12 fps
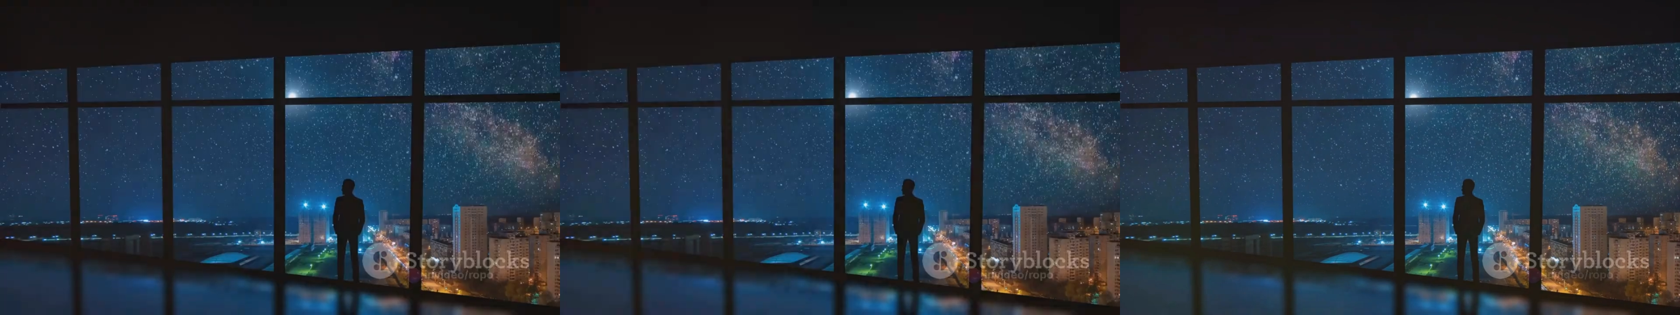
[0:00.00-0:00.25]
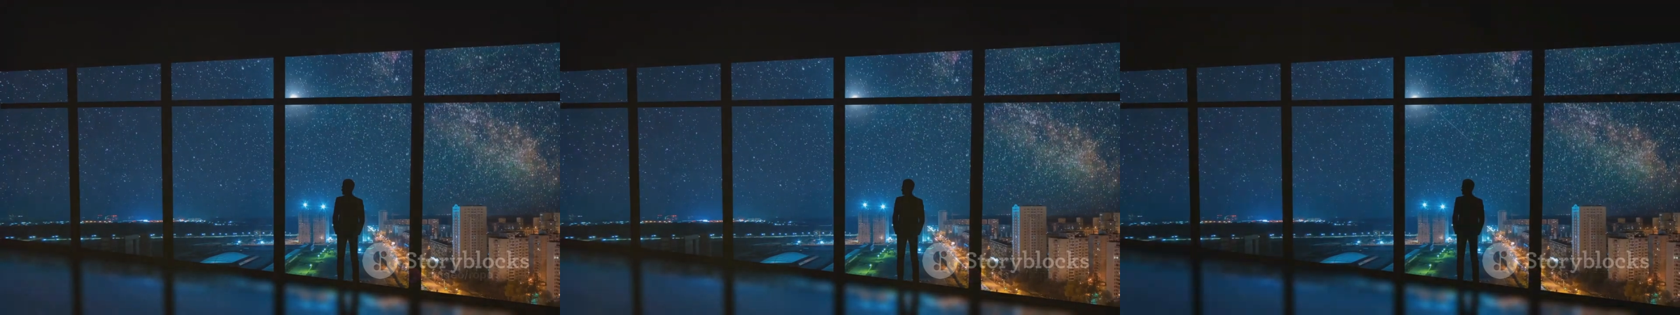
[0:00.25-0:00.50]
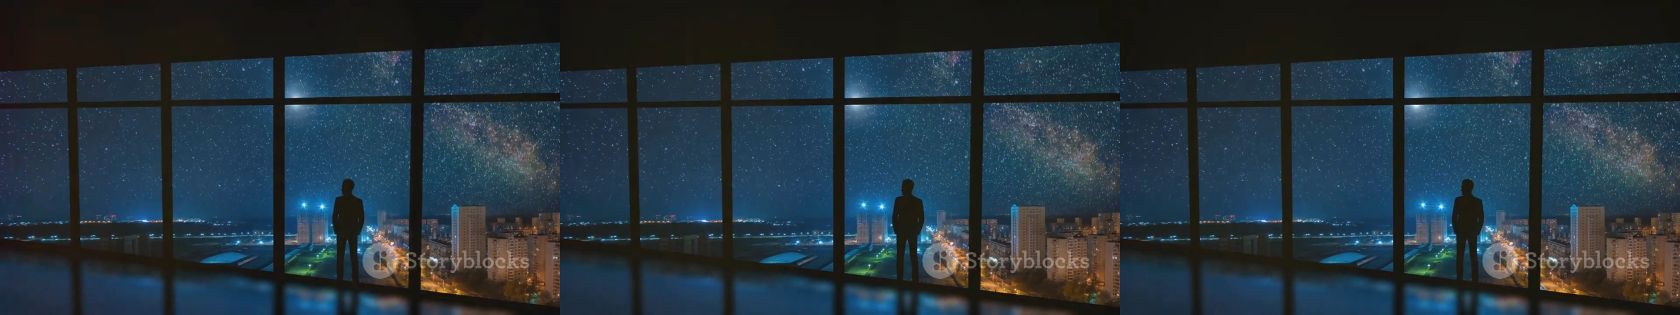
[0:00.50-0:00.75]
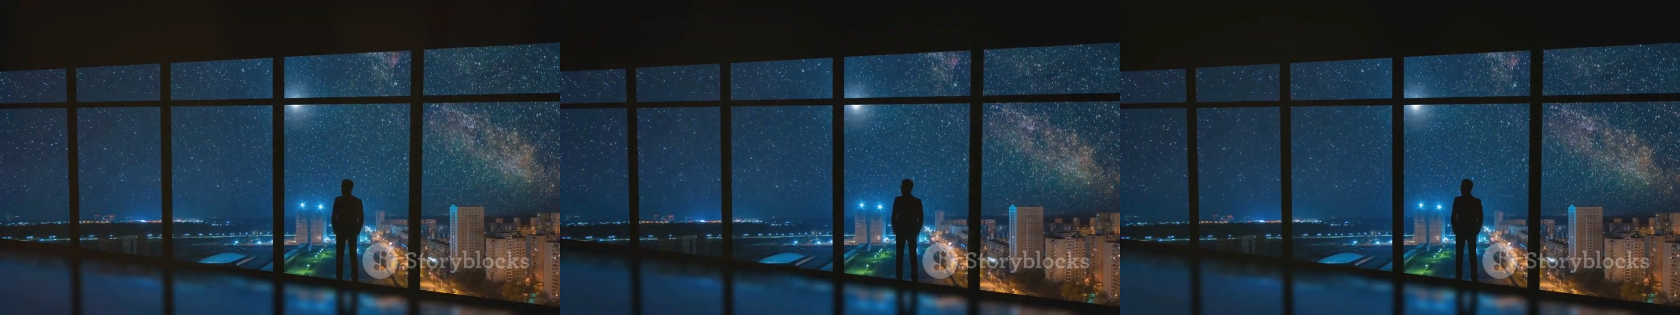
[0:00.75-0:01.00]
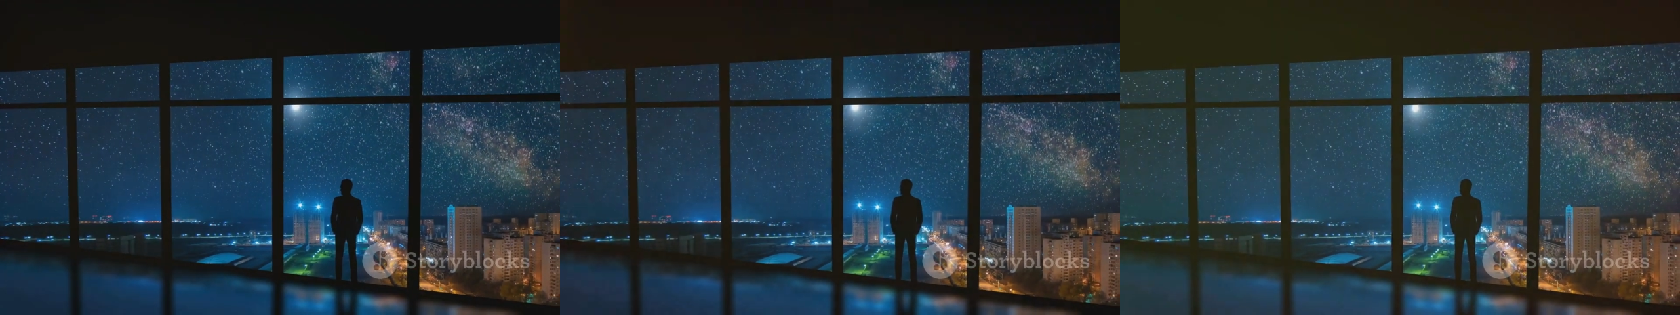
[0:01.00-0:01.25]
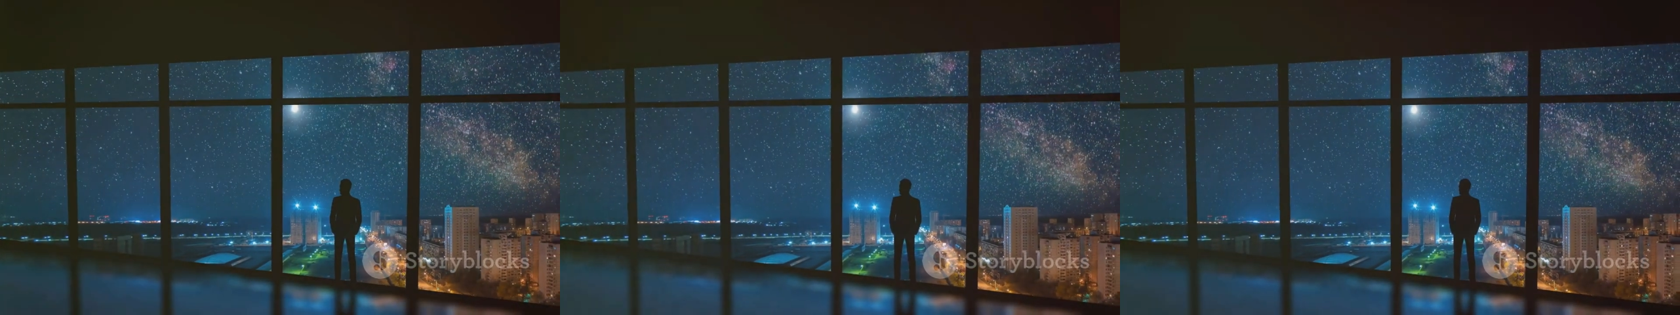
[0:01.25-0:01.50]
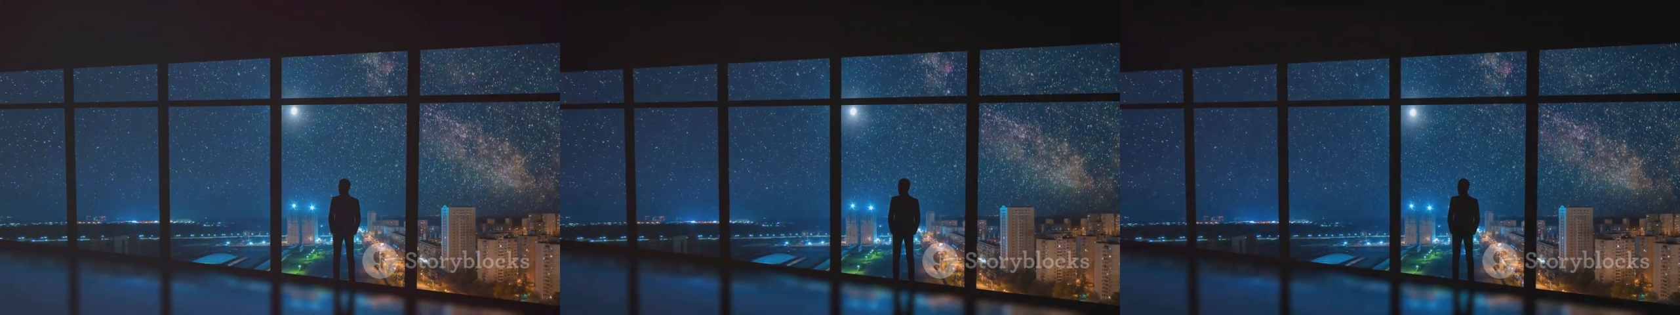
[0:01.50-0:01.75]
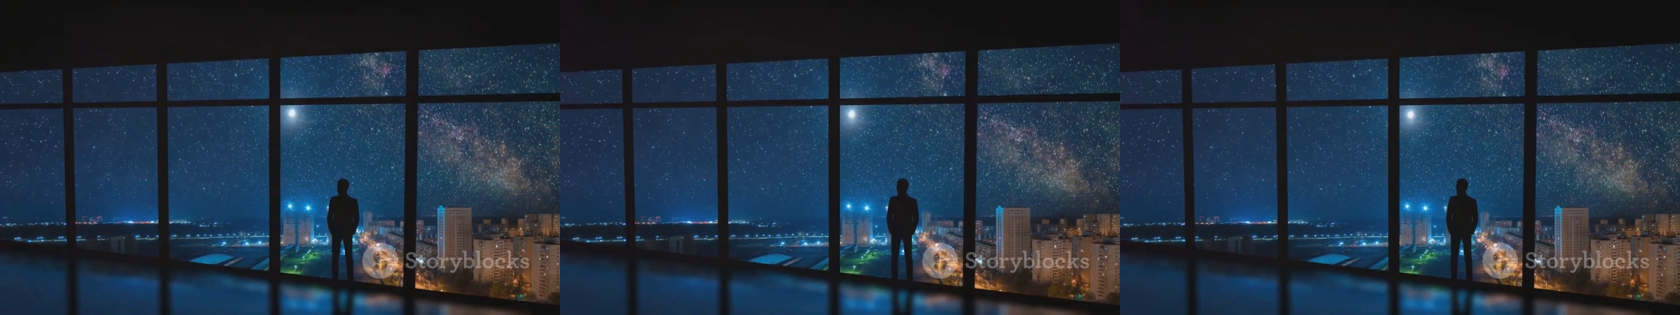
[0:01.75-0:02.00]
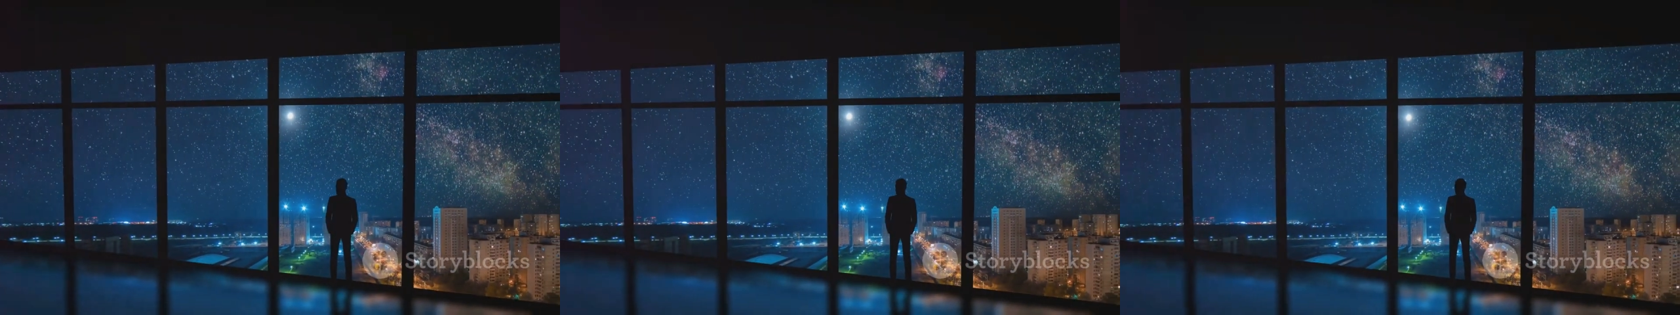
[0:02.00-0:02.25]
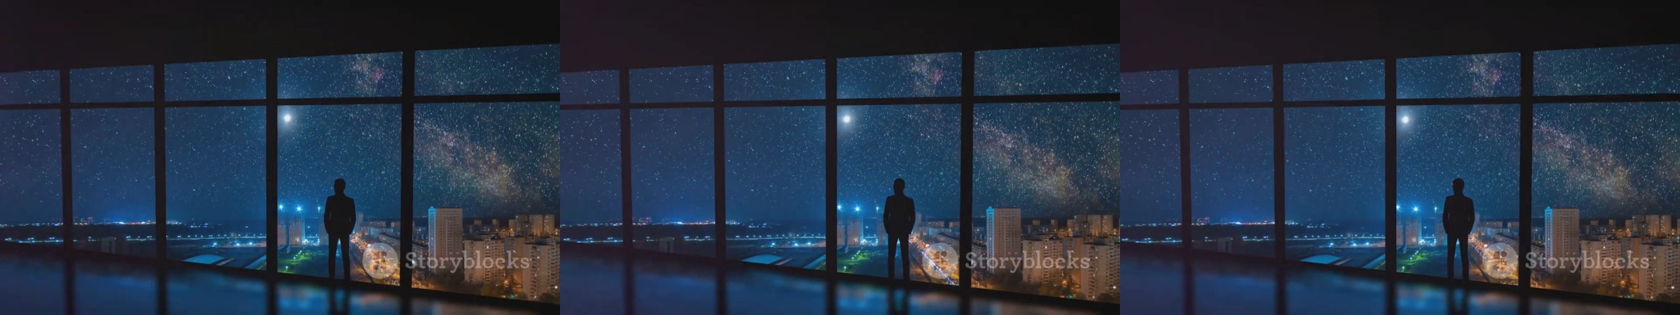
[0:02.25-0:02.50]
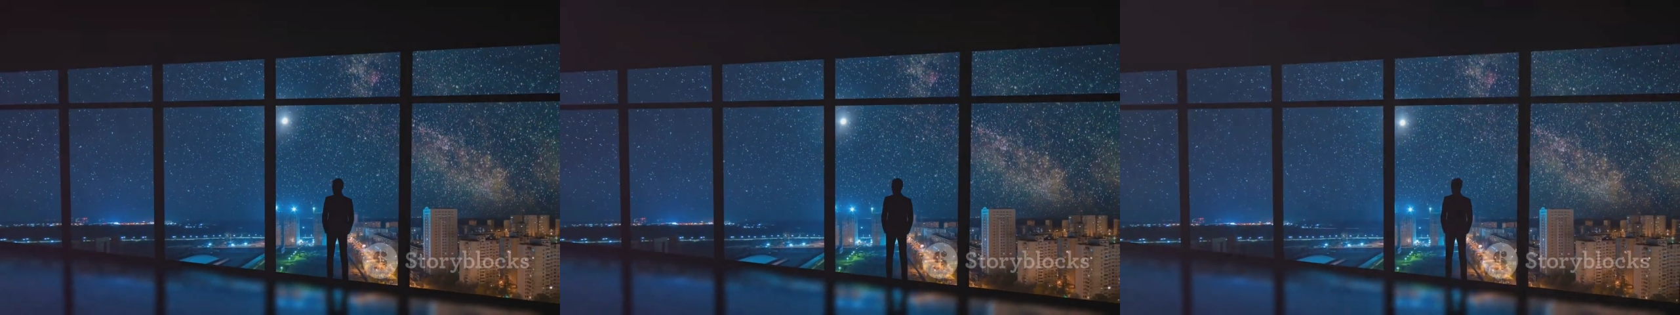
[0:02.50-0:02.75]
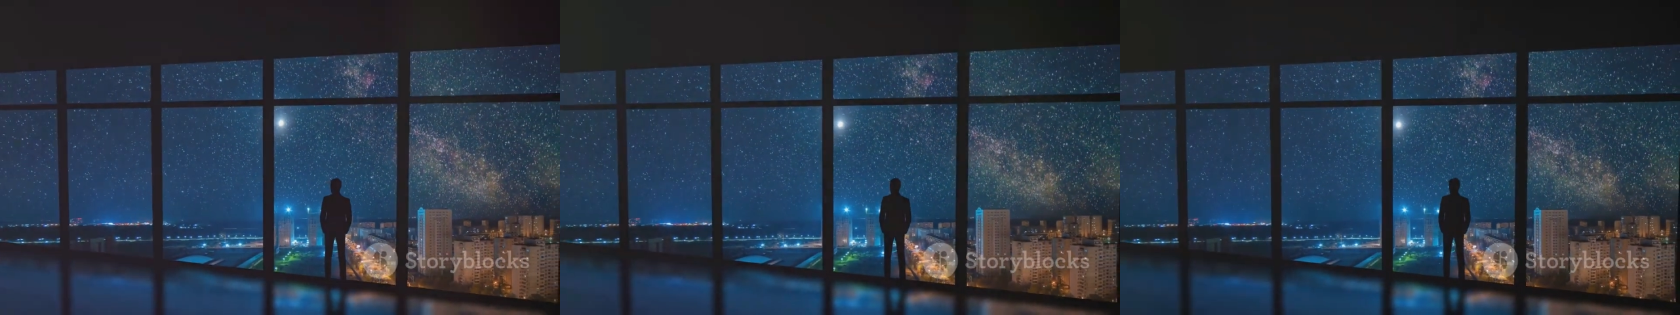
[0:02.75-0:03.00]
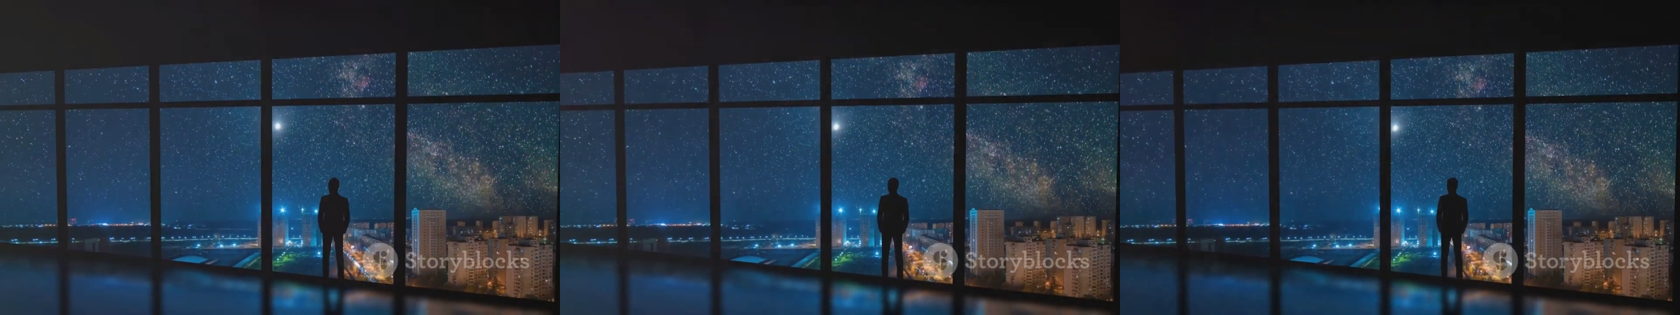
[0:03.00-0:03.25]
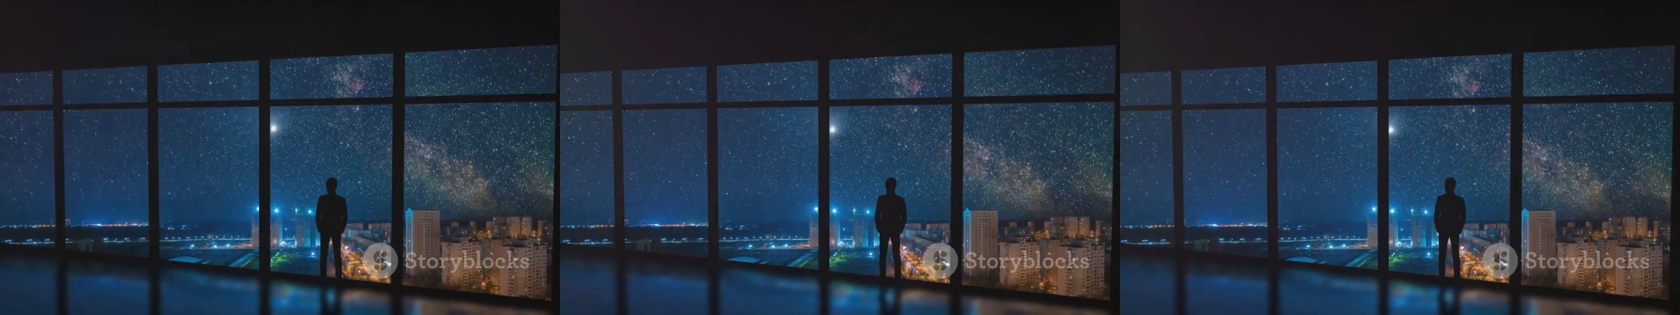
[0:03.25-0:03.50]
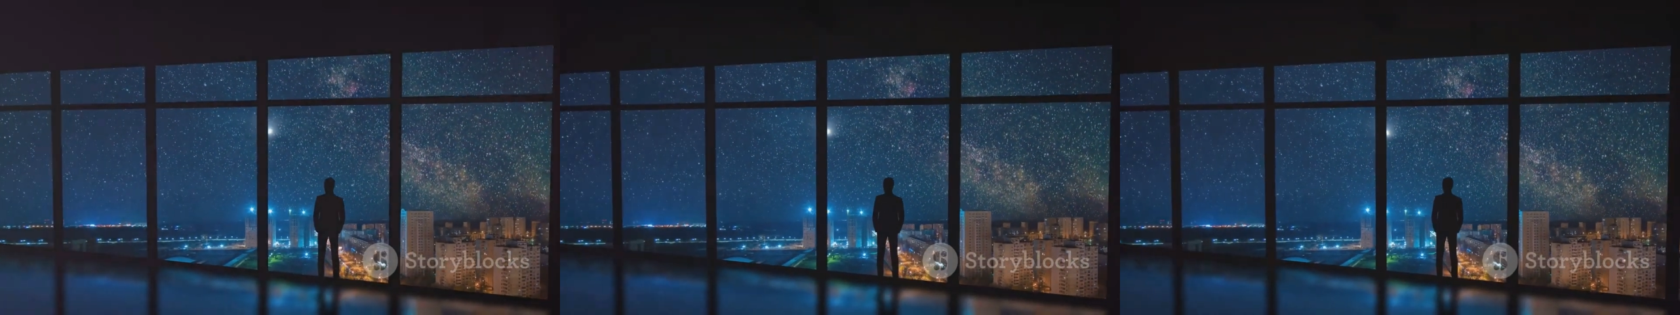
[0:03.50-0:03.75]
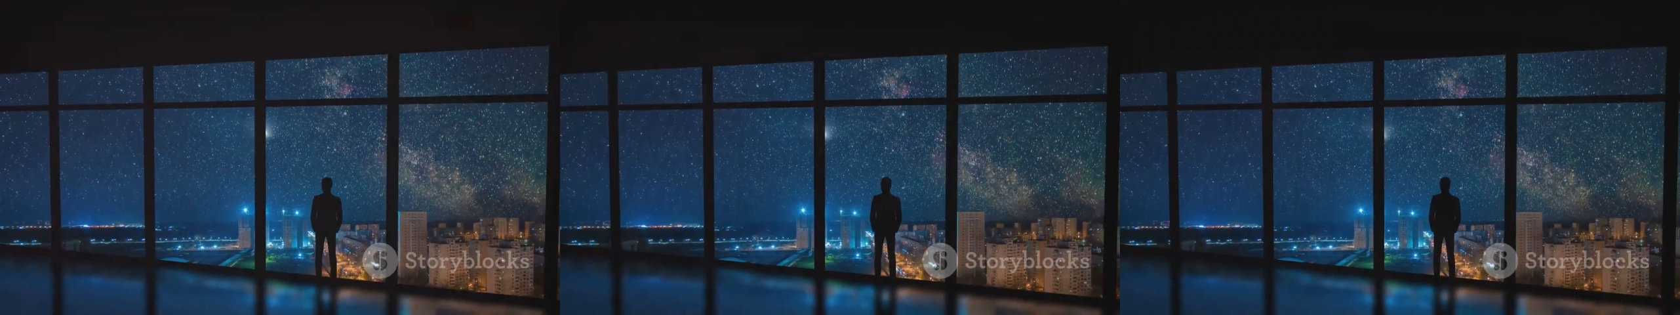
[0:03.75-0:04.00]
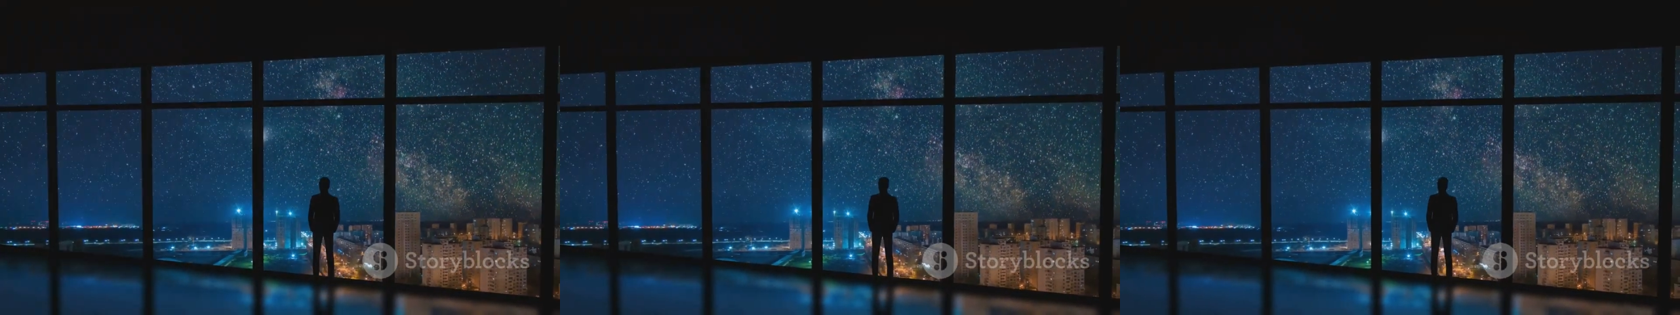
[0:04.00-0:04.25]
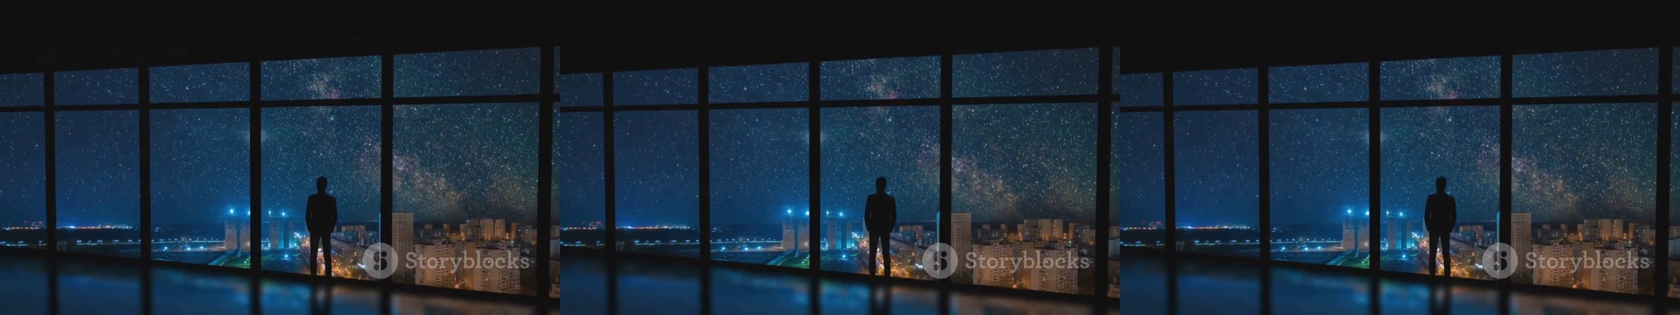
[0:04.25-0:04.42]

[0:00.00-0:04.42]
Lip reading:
(no speaker visible)